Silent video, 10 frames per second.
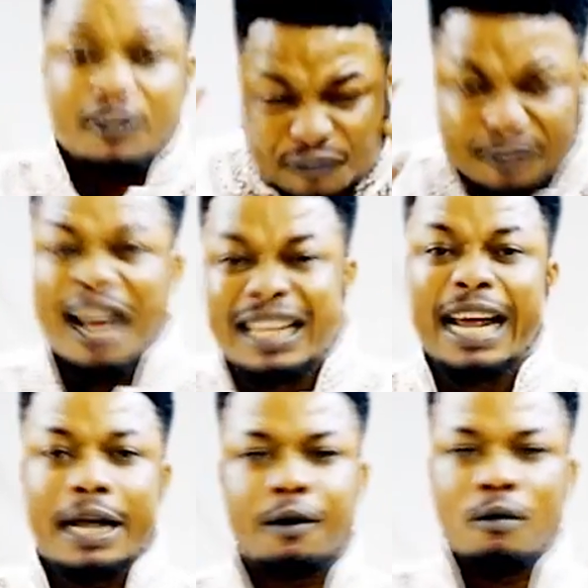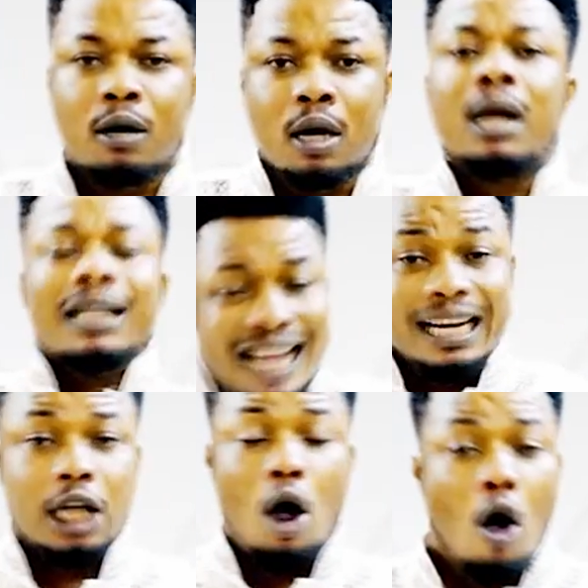is Friday? That
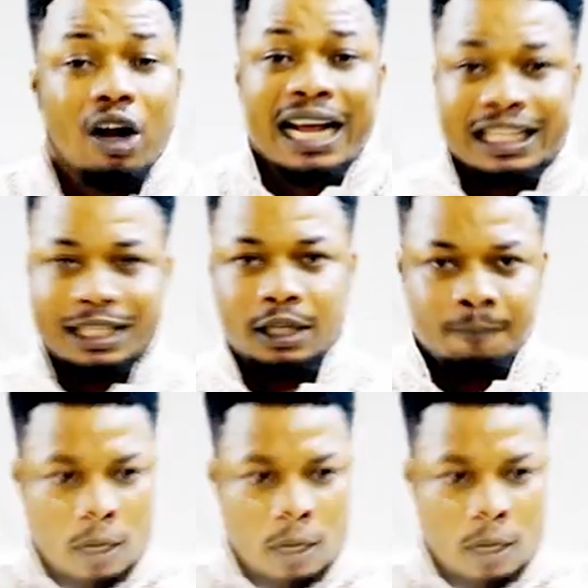is the all night.